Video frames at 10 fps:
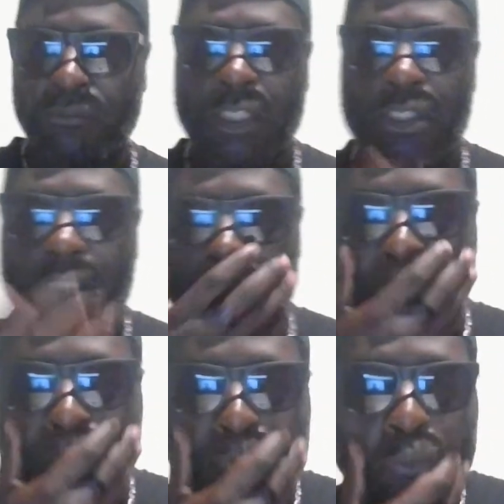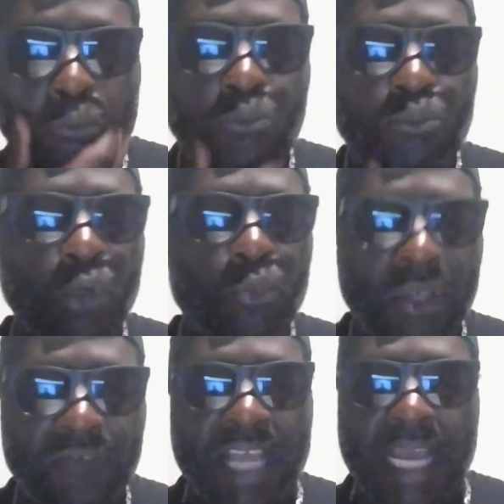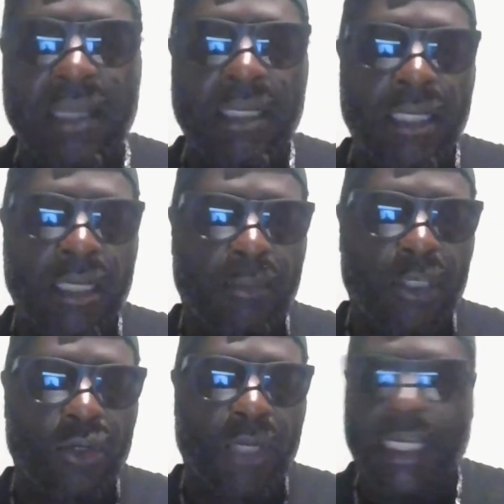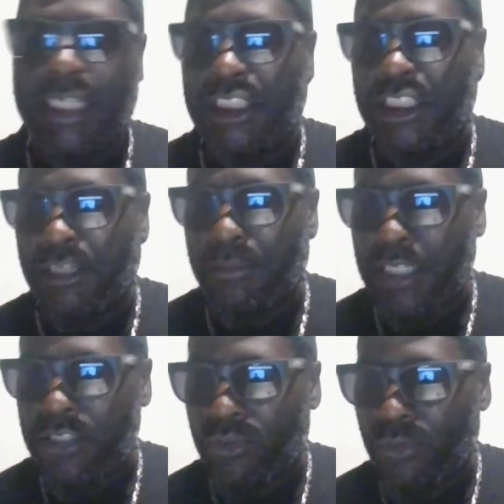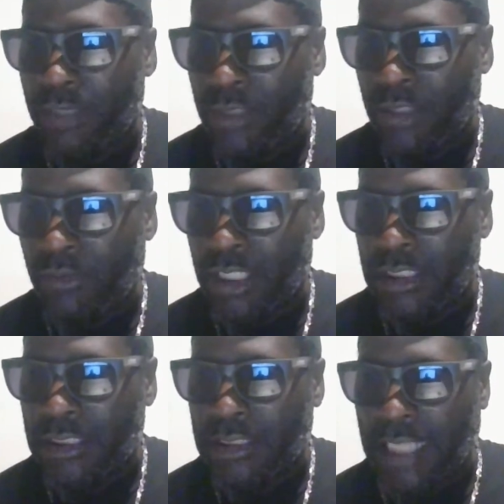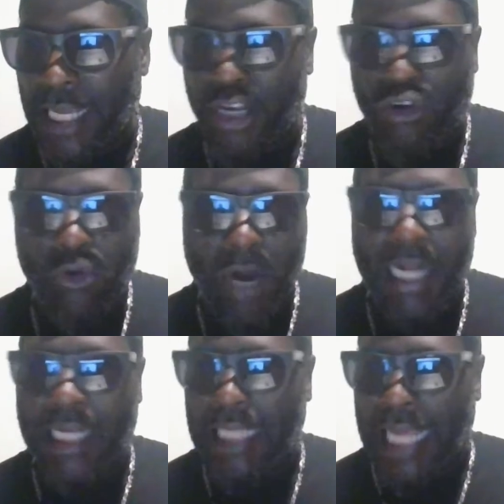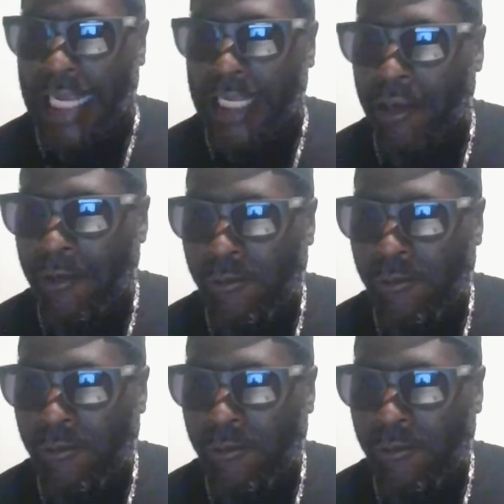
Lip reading: So with that, I'm going to go ahead and share my screen. We're going to get this thing crack-a-lacking.